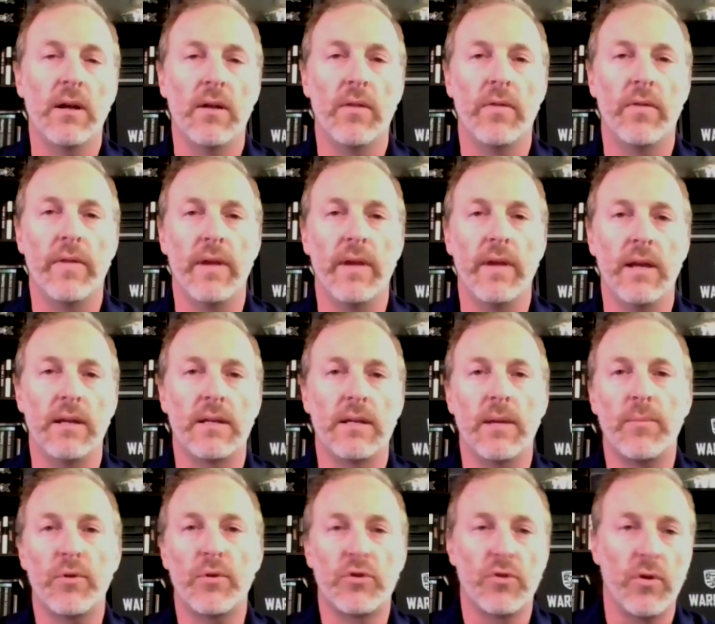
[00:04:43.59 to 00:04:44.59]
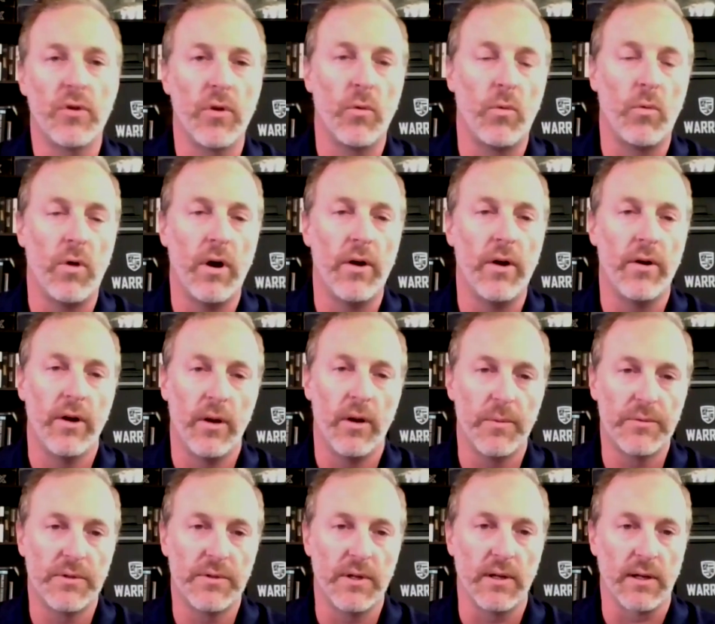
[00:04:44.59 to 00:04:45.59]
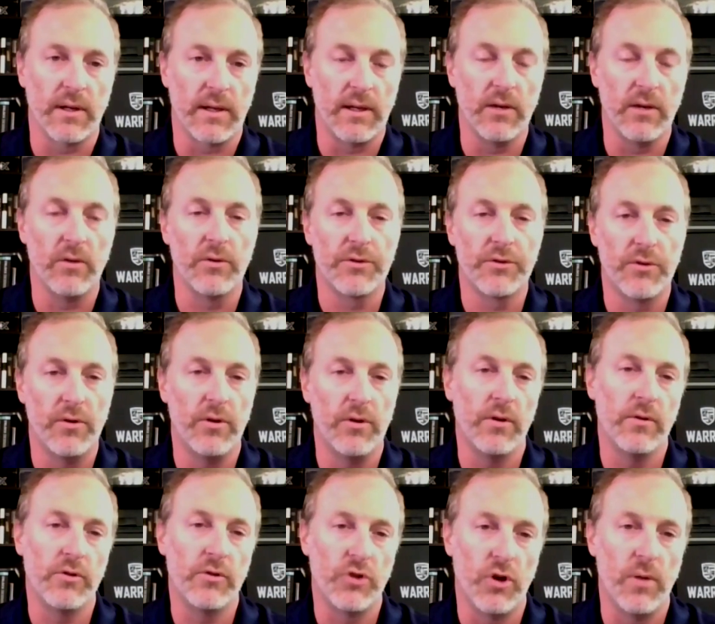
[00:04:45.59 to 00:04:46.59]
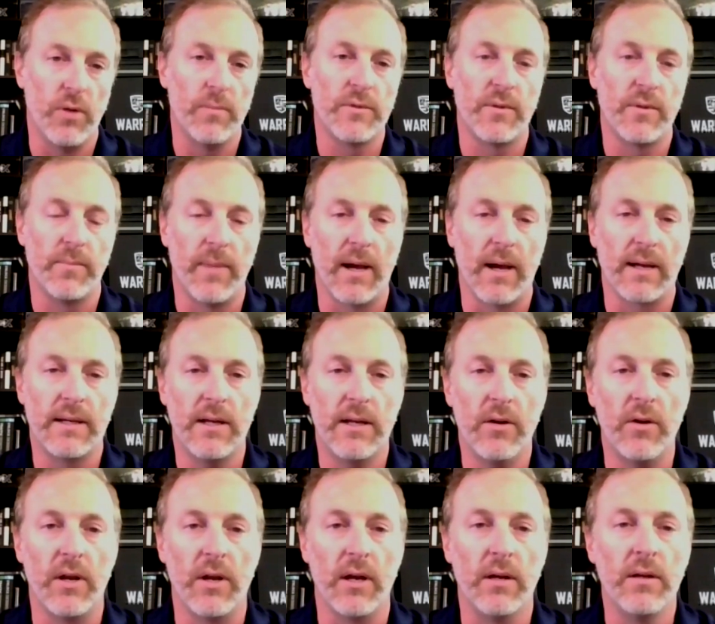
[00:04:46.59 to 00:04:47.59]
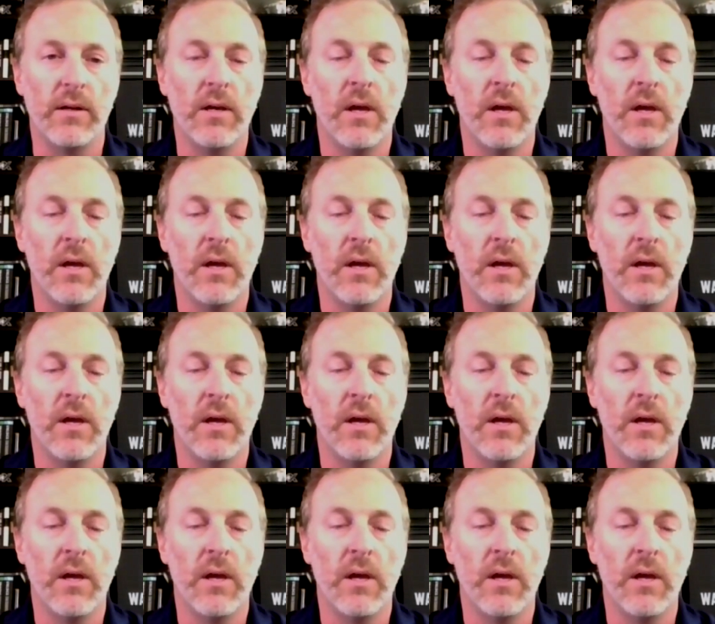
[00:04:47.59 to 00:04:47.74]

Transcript: the temperature of the water helps to kill certain germs and bacteria,